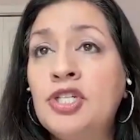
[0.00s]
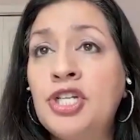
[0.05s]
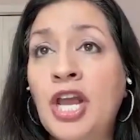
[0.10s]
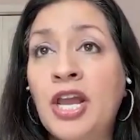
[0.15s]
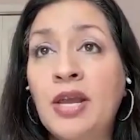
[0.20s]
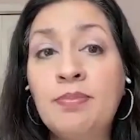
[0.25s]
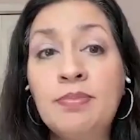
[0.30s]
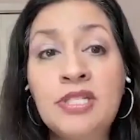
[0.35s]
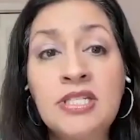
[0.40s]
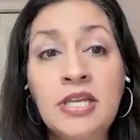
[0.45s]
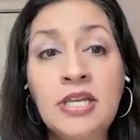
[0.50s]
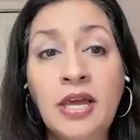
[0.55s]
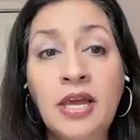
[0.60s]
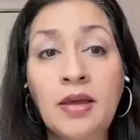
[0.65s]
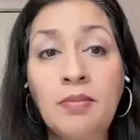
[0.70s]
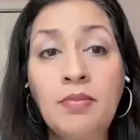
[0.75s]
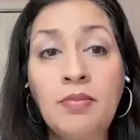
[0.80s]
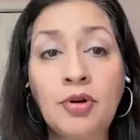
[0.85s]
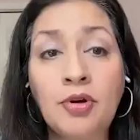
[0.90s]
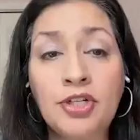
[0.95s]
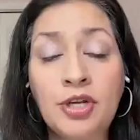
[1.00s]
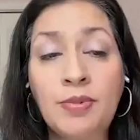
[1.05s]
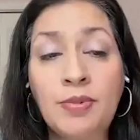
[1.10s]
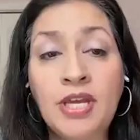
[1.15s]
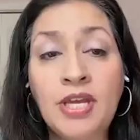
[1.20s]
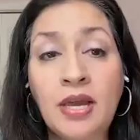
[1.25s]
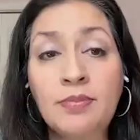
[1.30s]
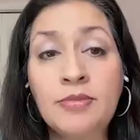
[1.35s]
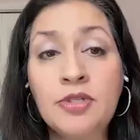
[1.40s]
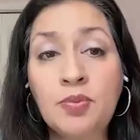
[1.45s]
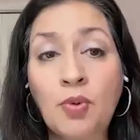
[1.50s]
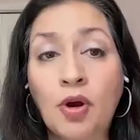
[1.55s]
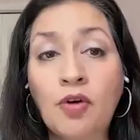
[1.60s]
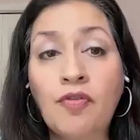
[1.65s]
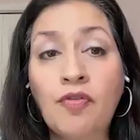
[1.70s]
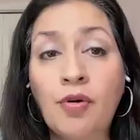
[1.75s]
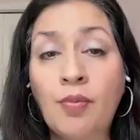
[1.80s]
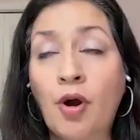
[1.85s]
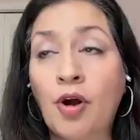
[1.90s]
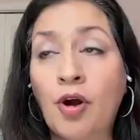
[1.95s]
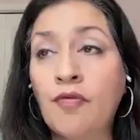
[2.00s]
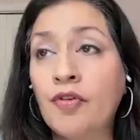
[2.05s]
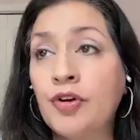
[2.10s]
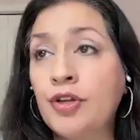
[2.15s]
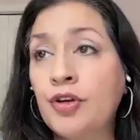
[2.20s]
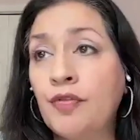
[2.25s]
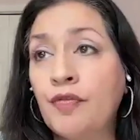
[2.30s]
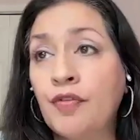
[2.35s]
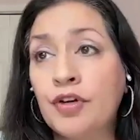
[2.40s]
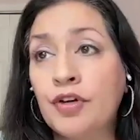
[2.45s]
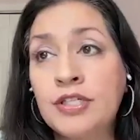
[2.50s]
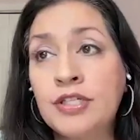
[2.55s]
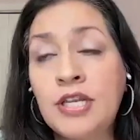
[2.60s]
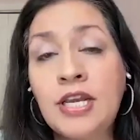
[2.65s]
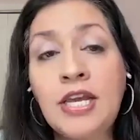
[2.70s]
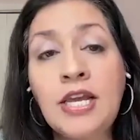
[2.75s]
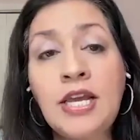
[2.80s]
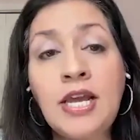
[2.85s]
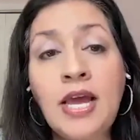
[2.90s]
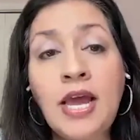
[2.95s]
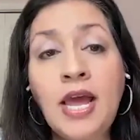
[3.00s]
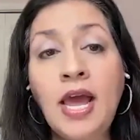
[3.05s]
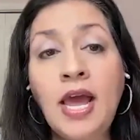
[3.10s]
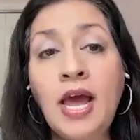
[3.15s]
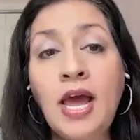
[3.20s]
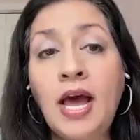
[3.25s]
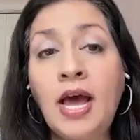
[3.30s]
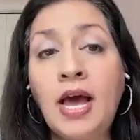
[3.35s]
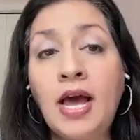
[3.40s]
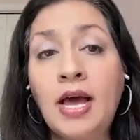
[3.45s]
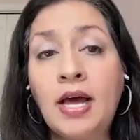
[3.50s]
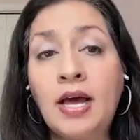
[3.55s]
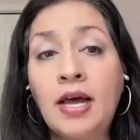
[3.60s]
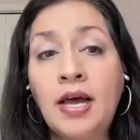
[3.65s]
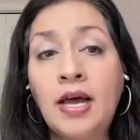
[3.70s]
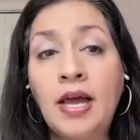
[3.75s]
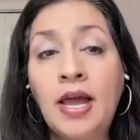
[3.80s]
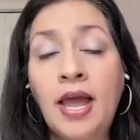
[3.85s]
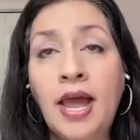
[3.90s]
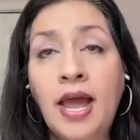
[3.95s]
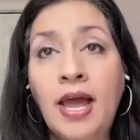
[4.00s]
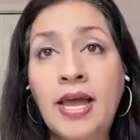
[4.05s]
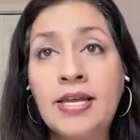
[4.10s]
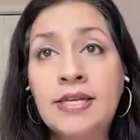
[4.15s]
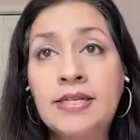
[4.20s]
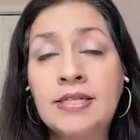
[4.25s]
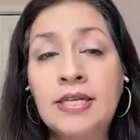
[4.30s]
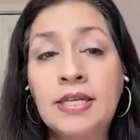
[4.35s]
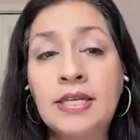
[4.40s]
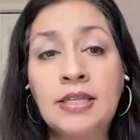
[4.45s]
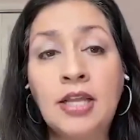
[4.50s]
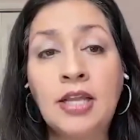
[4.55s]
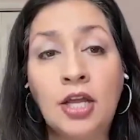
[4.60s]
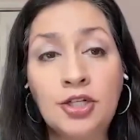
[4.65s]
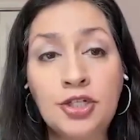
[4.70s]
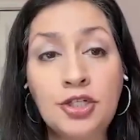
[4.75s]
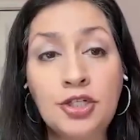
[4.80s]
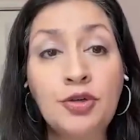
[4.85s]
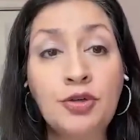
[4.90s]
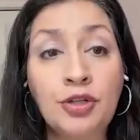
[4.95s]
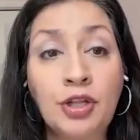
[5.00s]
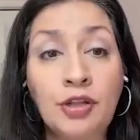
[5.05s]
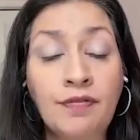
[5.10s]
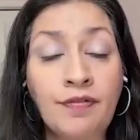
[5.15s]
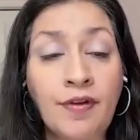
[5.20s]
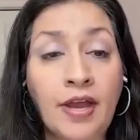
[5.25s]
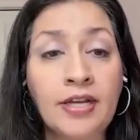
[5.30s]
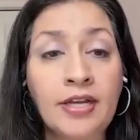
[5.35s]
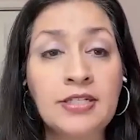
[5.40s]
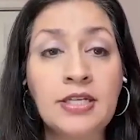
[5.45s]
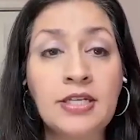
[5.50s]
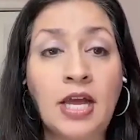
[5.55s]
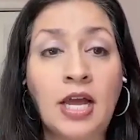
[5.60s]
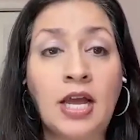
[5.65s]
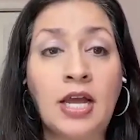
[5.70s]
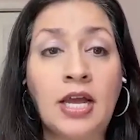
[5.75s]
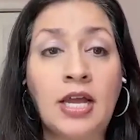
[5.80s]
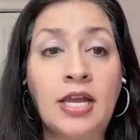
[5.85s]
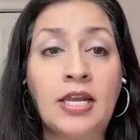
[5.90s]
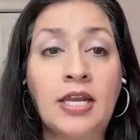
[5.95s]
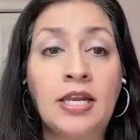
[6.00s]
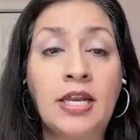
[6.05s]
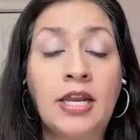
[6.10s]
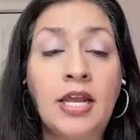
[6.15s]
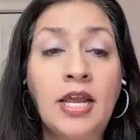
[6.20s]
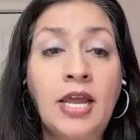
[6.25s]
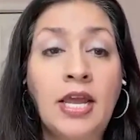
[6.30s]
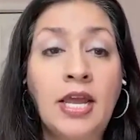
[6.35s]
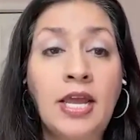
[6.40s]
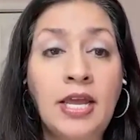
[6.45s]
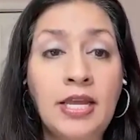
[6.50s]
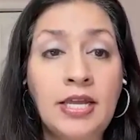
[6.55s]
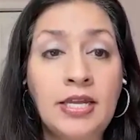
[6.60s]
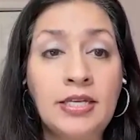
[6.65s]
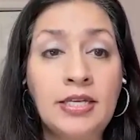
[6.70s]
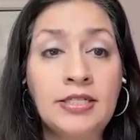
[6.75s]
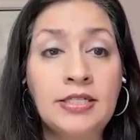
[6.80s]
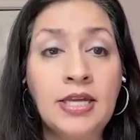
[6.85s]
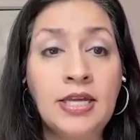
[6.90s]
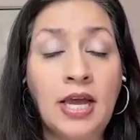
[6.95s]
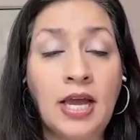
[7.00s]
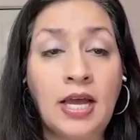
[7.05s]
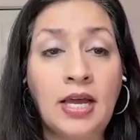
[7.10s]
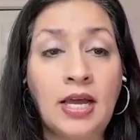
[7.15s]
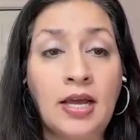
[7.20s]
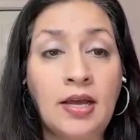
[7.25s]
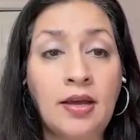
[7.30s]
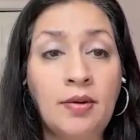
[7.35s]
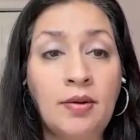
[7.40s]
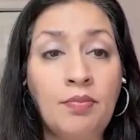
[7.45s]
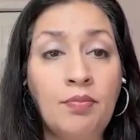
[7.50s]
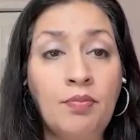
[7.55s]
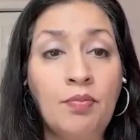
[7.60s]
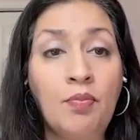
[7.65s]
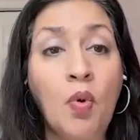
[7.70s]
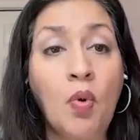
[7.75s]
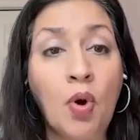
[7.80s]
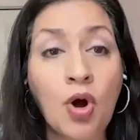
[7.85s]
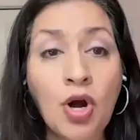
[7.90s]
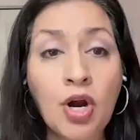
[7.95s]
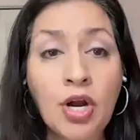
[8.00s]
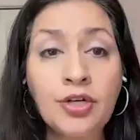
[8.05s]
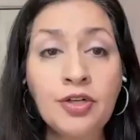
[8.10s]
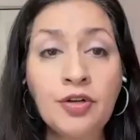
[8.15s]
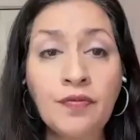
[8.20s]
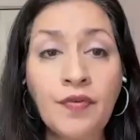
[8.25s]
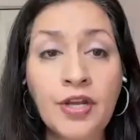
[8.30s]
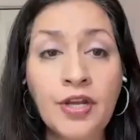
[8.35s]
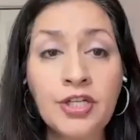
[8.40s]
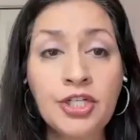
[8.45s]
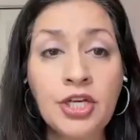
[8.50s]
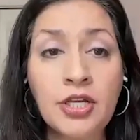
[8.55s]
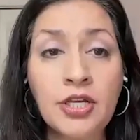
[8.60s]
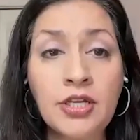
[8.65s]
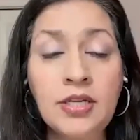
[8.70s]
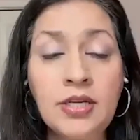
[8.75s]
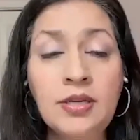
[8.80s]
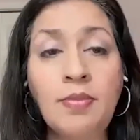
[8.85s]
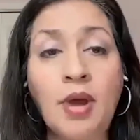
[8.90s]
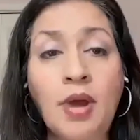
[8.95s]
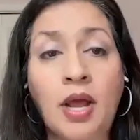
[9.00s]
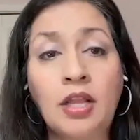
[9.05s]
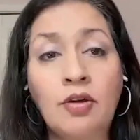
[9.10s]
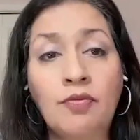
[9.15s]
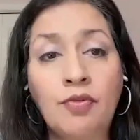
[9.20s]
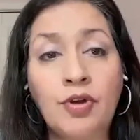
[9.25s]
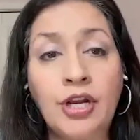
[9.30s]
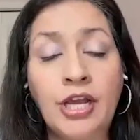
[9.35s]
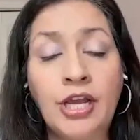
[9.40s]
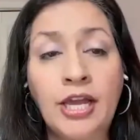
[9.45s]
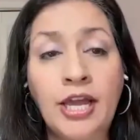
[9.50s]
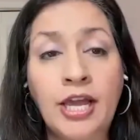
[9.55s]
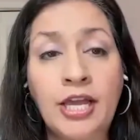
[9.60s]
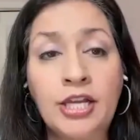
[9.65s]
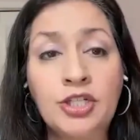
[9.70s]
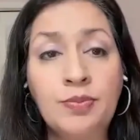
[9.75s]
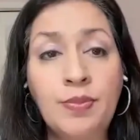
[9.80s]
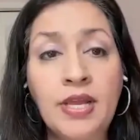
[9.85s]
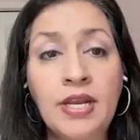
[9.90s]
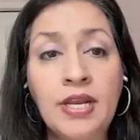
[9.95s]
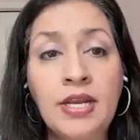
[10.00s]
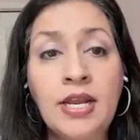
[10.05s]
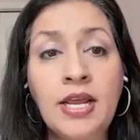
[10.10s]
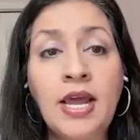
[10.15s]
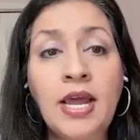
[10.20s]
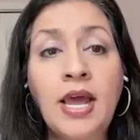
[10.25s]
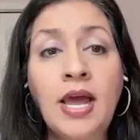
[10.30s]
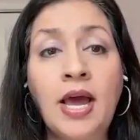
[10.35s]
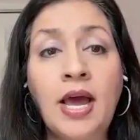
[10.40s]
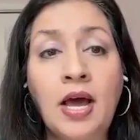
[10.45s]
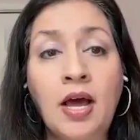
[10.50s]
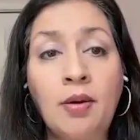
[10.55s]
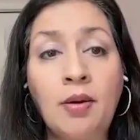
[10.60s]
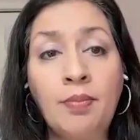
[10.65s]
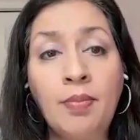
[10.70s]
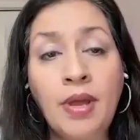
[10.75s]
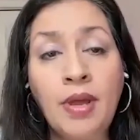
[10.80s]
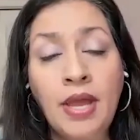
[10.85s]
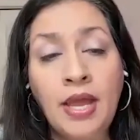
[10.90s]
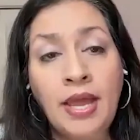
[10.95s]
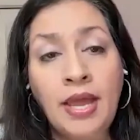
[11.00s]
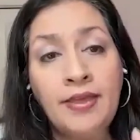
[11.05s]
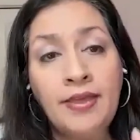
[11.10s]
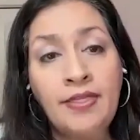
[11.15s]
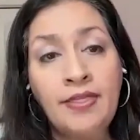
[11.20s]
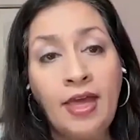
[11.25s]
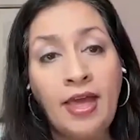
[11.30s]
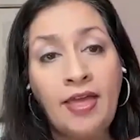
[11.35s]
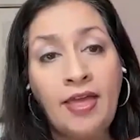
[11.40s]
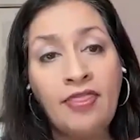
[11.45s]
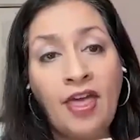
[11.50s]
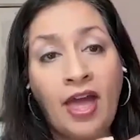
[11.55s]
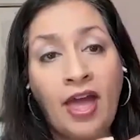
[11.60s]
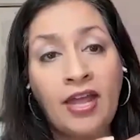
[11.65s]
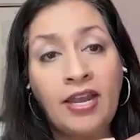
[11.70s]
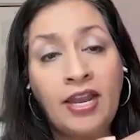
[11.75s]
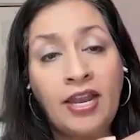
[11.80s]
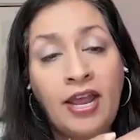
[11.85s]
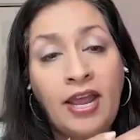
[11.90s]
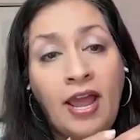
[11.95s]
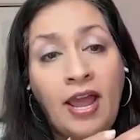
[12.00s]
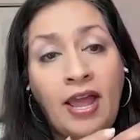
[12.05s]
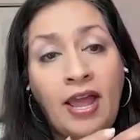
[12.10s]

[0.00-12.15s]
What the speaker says: James Kim, or Jimmy Kim's work from Harvard University, has longitudinal effects on his MORE intervention, model of reading engagement, that